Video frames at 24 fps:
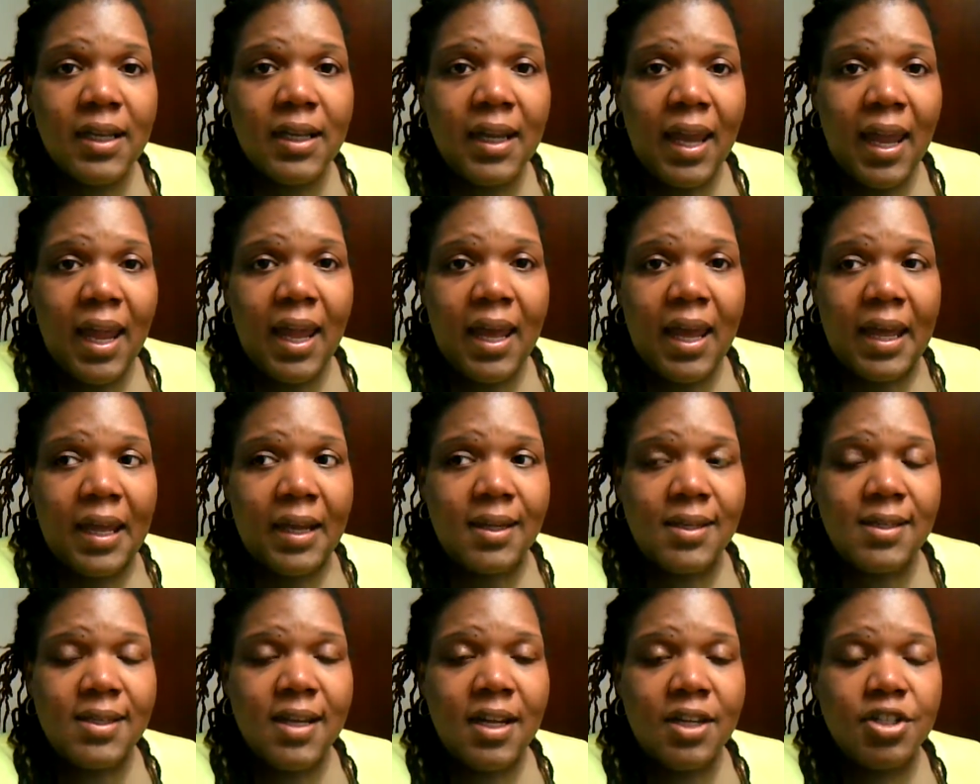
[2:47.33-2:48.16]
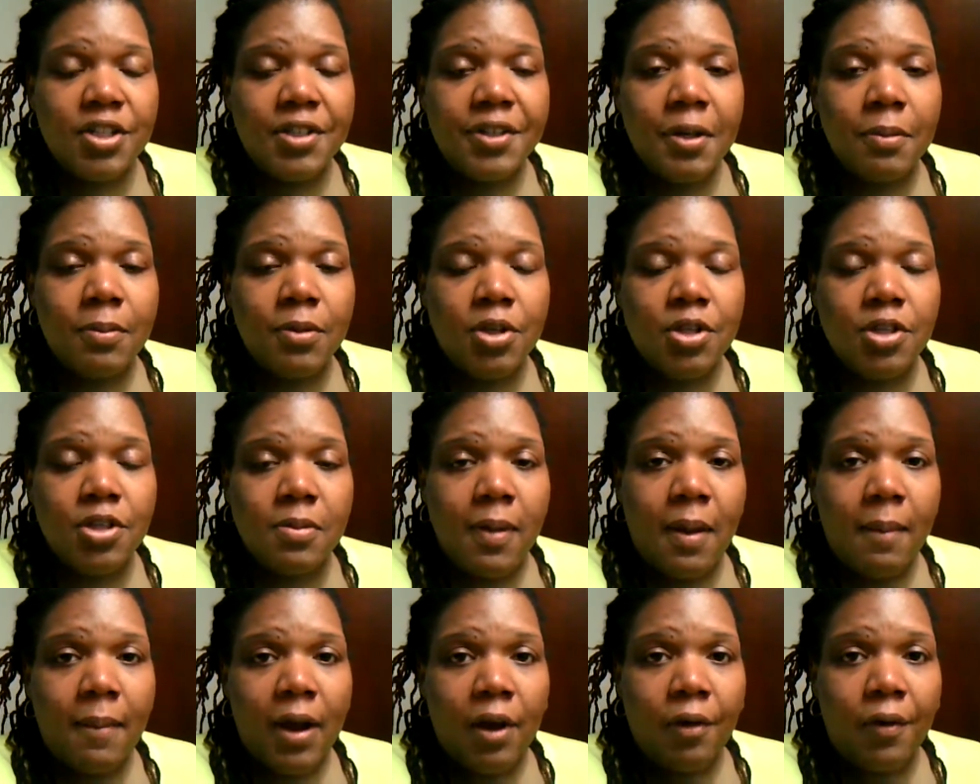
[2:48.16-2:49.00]
and sexually abused
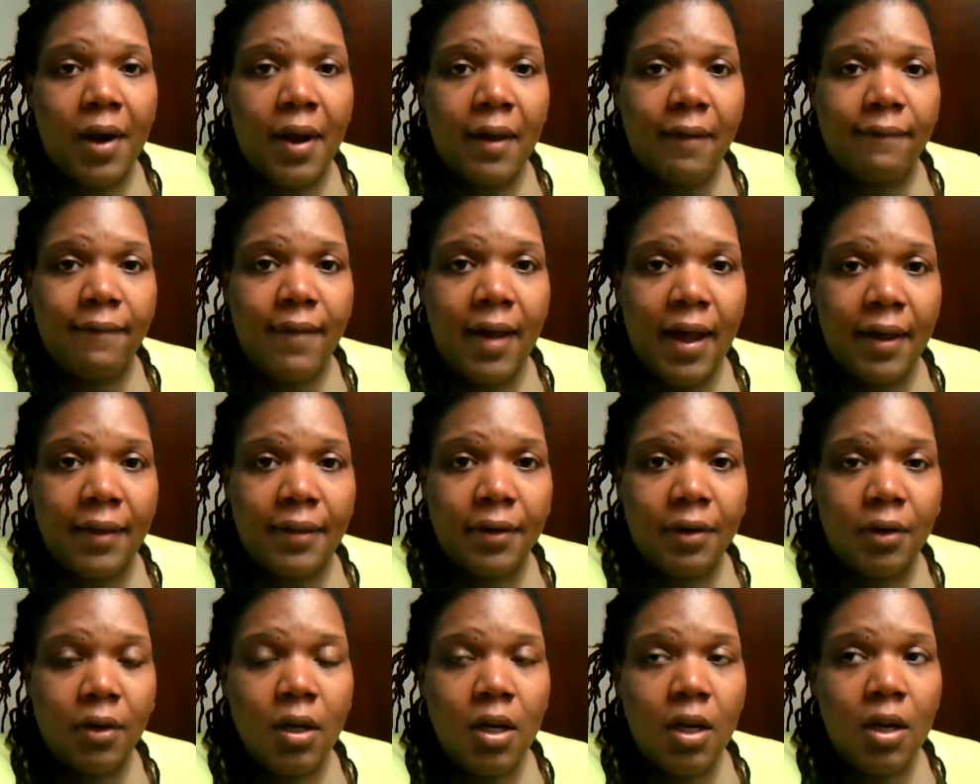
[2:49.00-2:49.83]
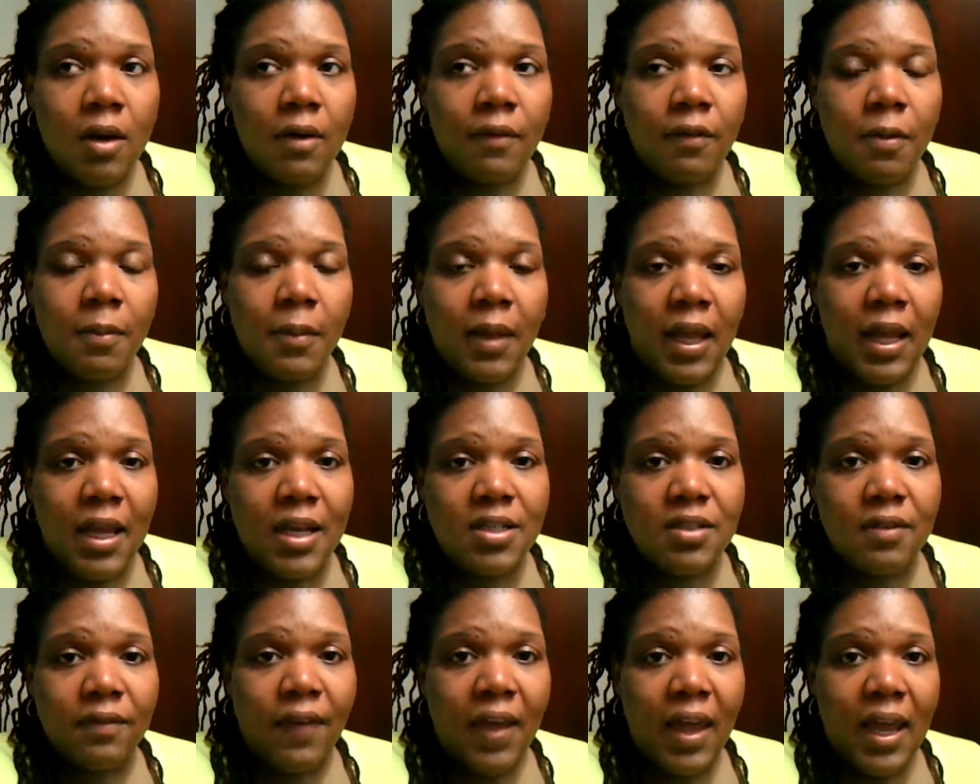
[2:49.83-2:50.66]
by my grandfather from the age
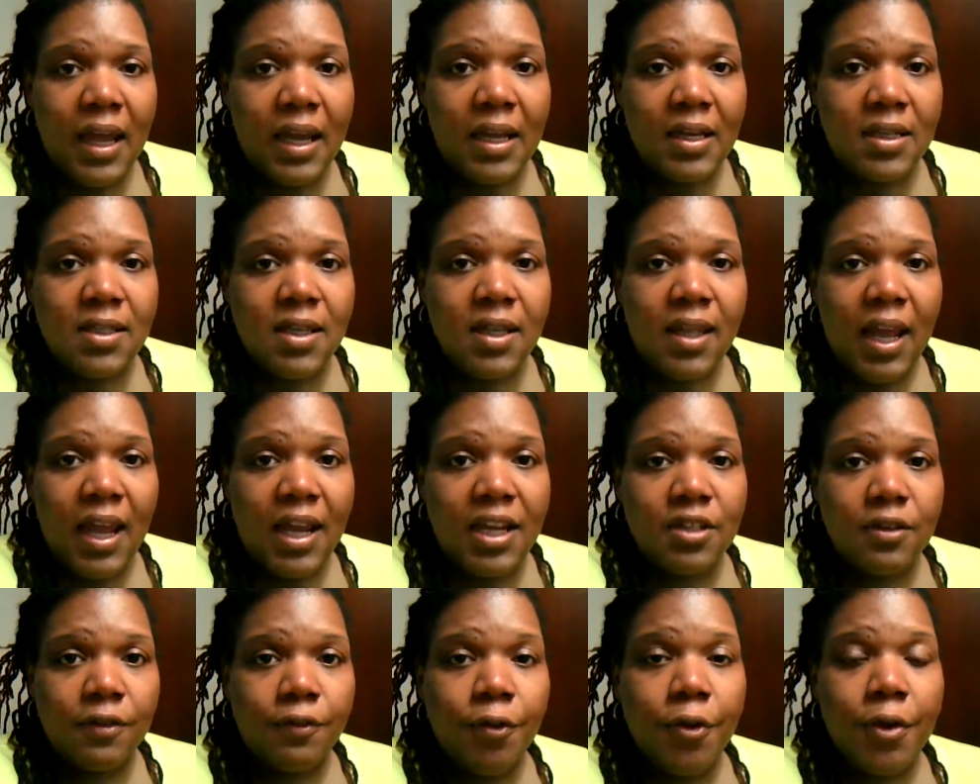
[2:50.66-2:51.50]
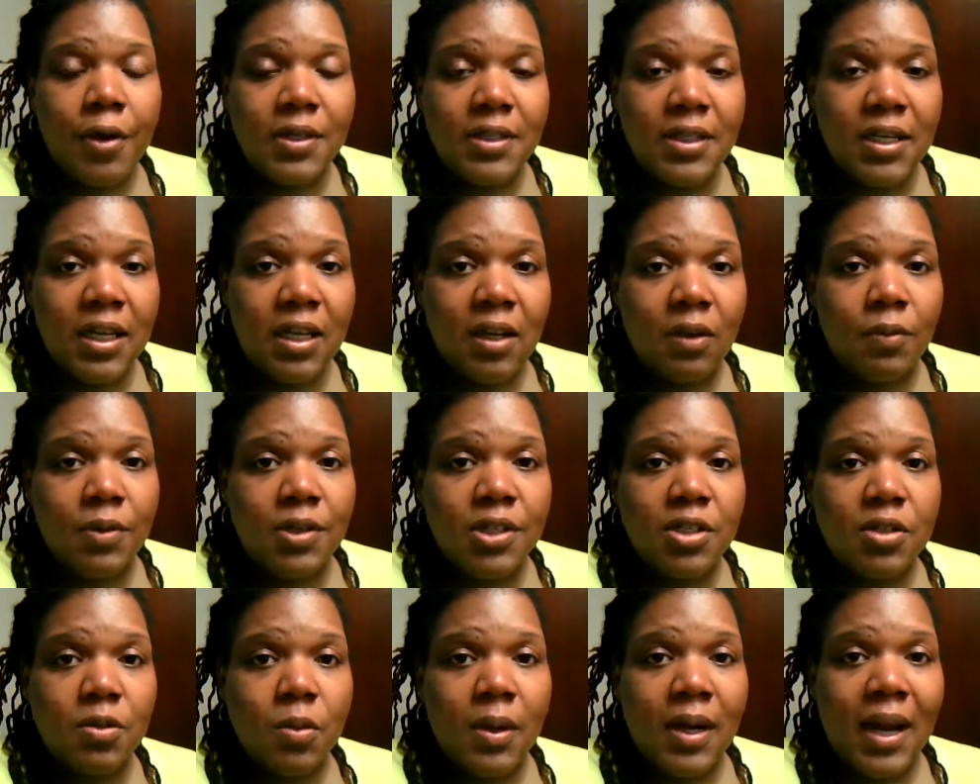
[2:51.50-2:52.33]
of 8 to the age of 14, which
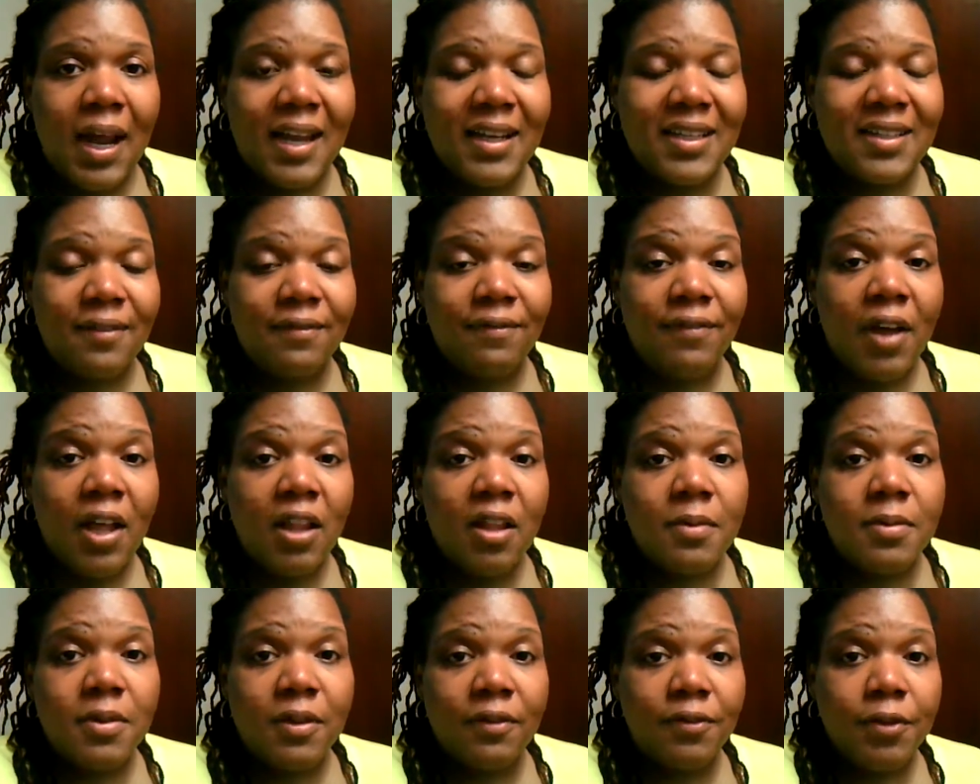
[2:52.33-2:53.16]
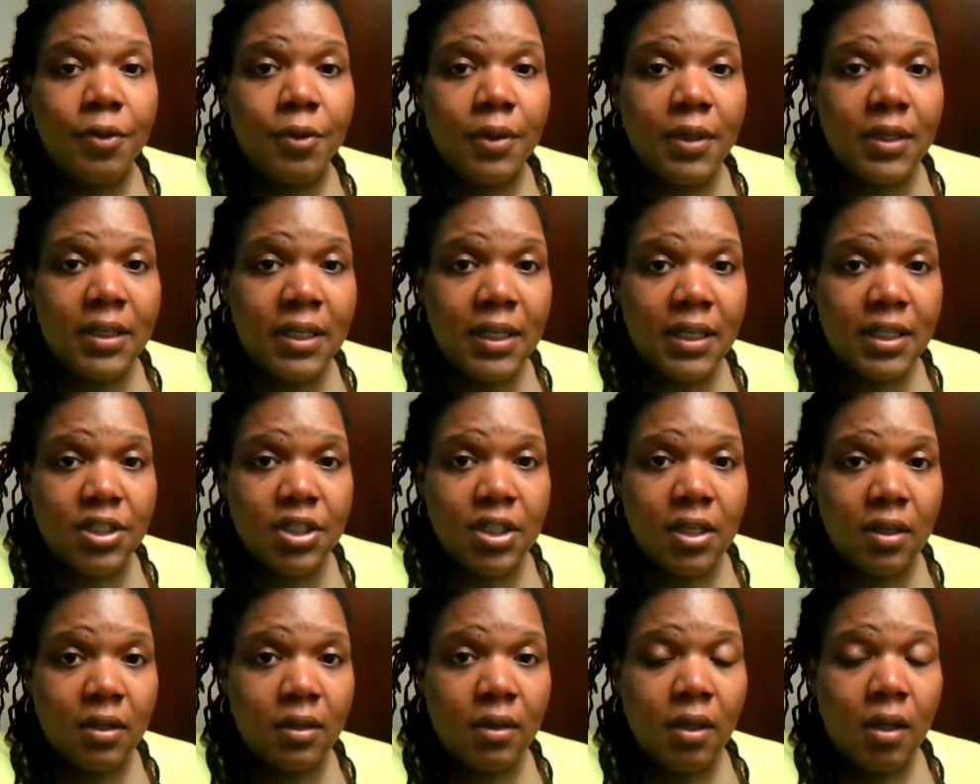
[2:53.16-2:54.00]
is when I developed a food
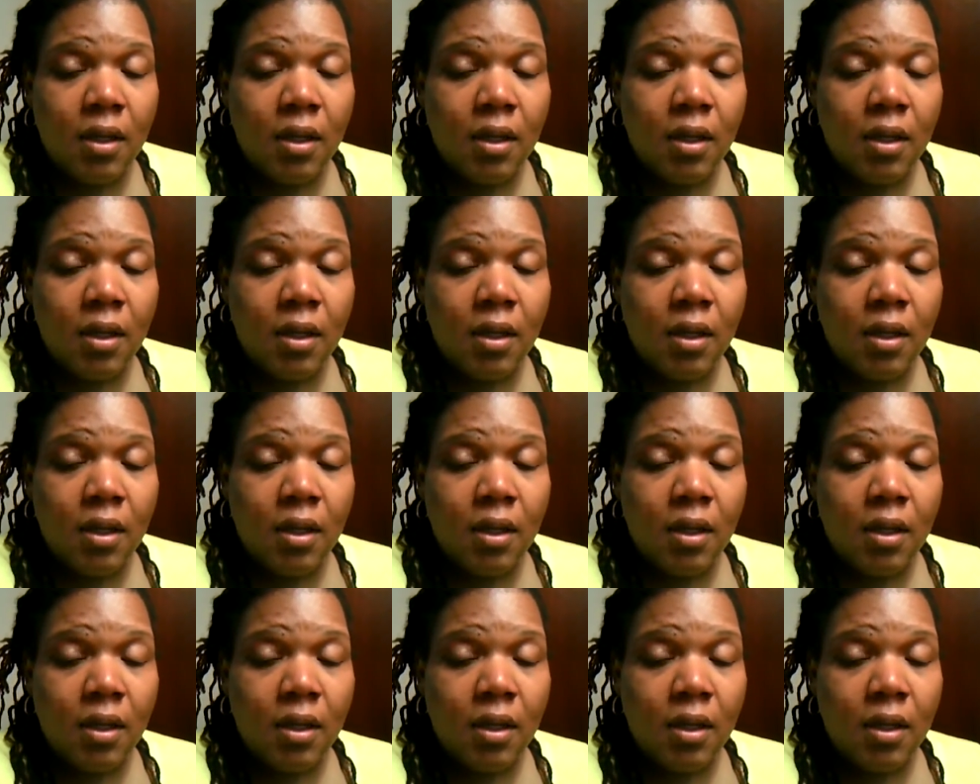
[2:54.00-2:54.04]
addiction.